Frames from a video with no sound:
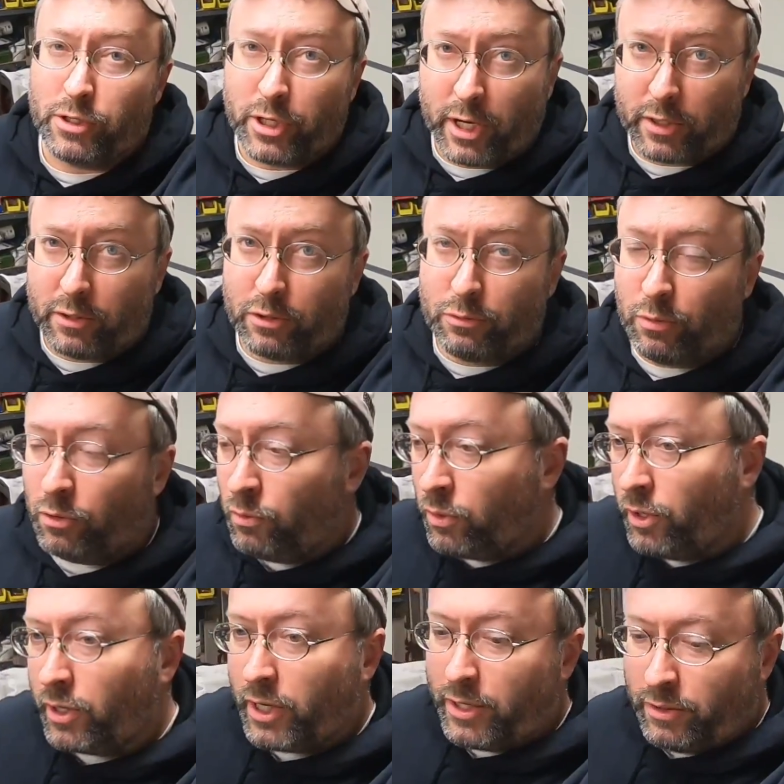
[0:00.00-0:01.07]
injectors will
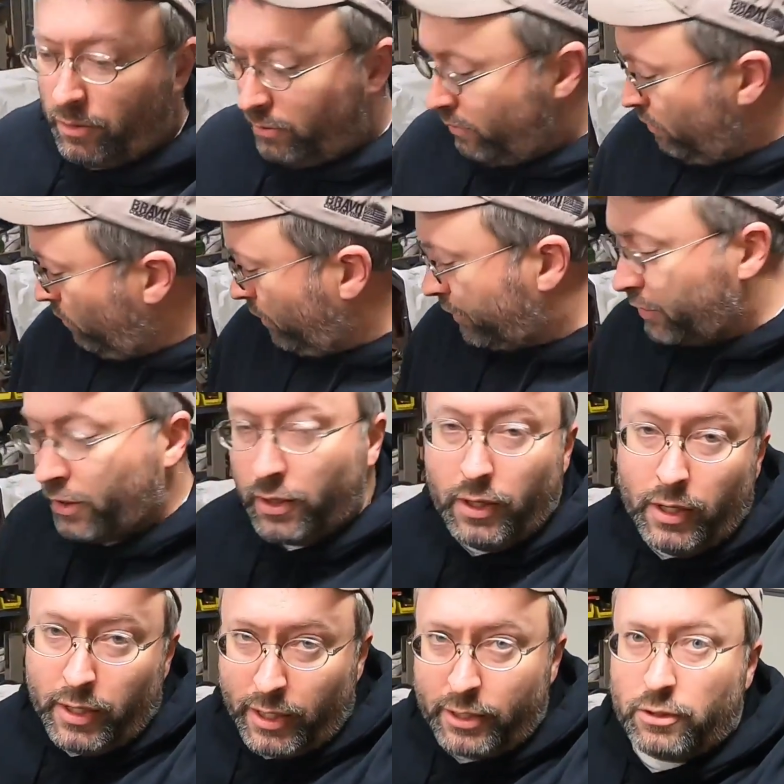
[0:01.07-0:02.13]
work. I don't know what the
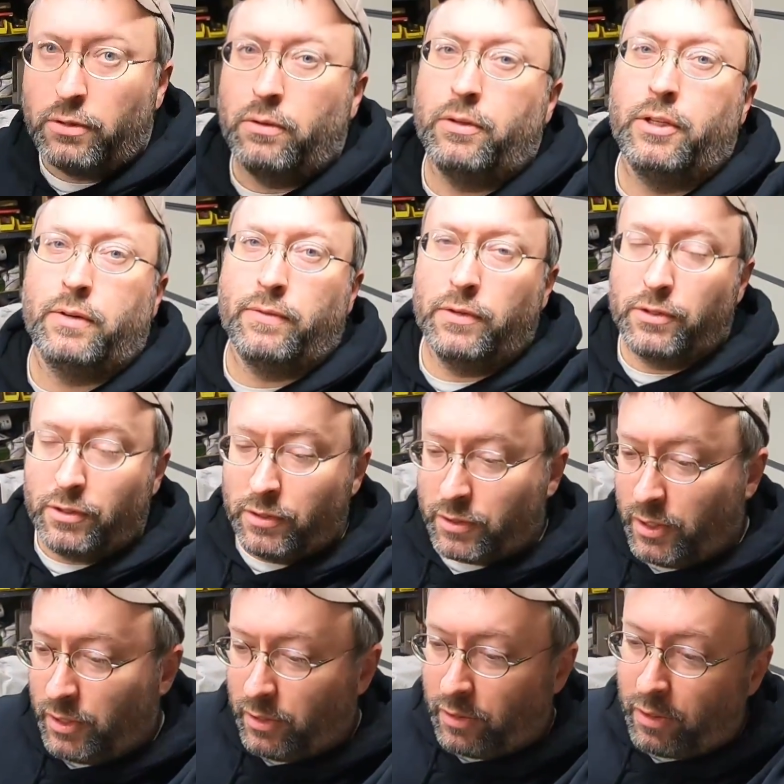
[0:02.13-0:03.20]
internal differences
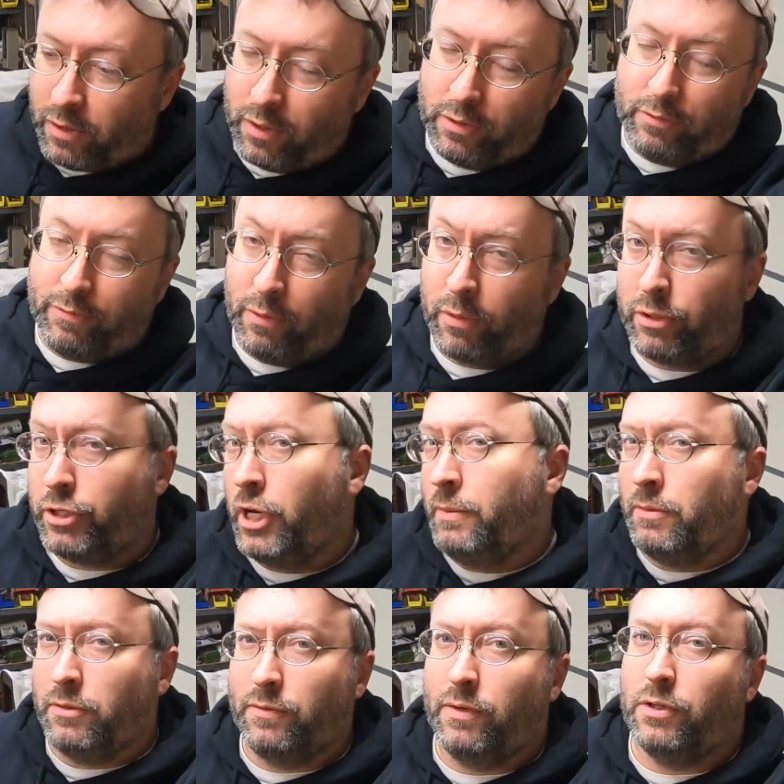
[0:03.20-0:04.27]
are on the four
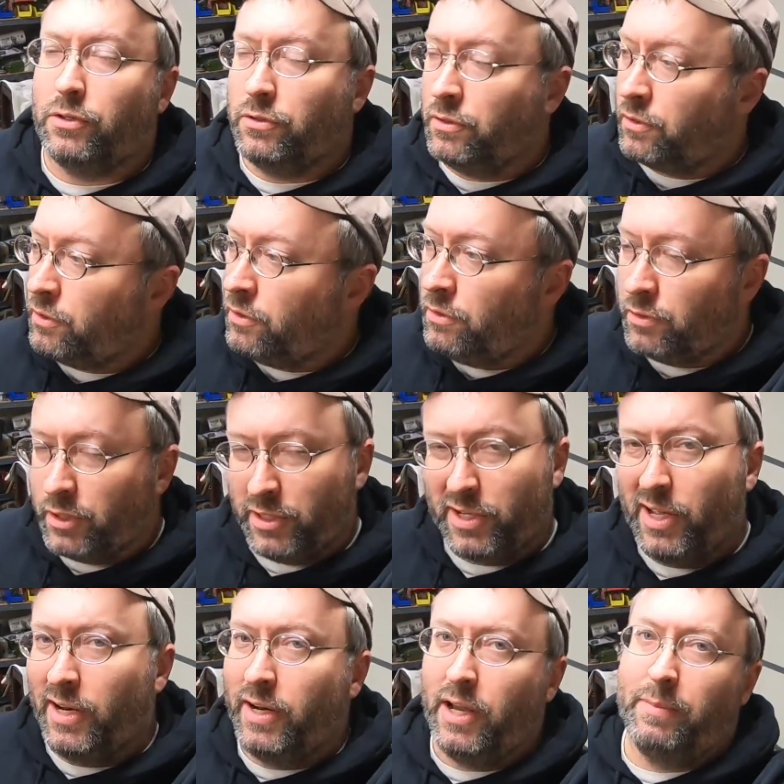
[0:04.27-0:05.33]
chambers versus the twos. That's
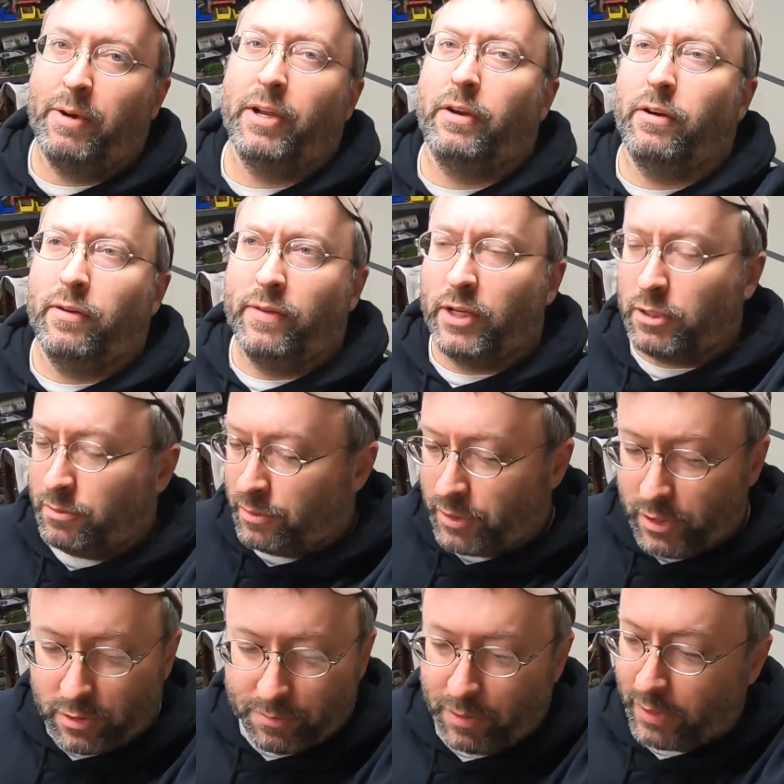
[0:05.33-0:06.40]
kind of not my area of
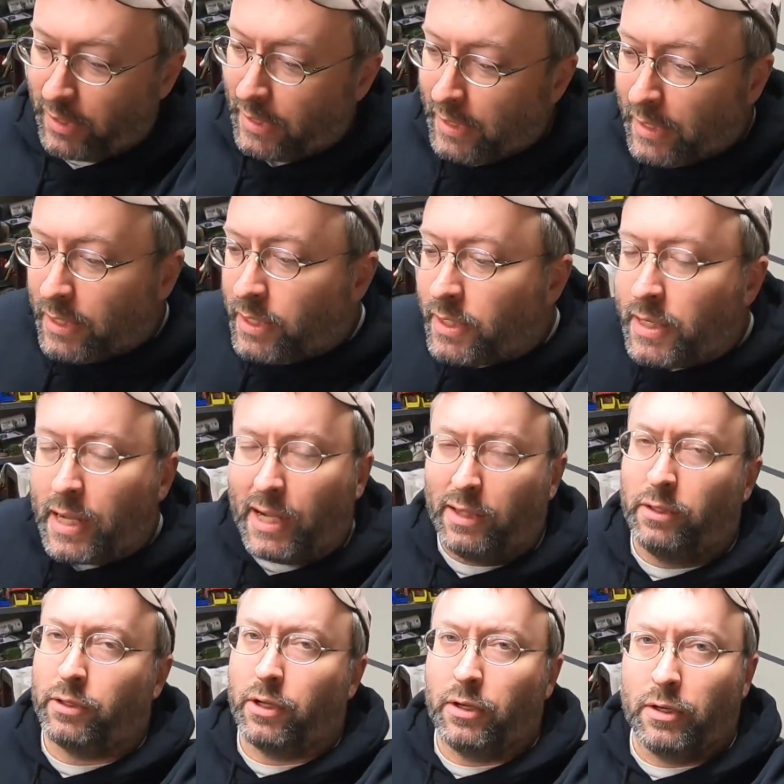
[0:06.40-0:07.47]
expertise, but
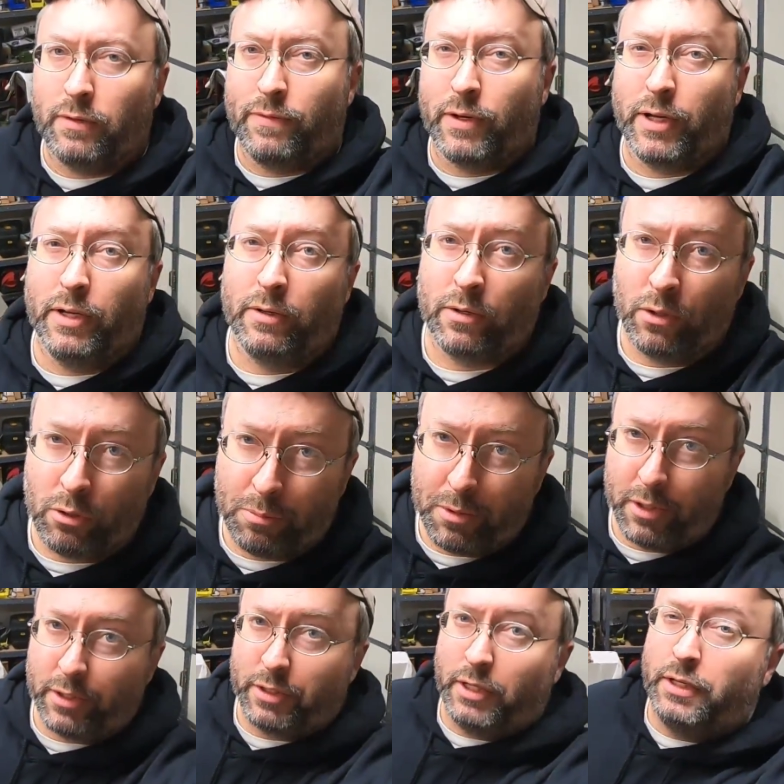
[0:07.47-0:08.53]
not looking good for getting glow plugs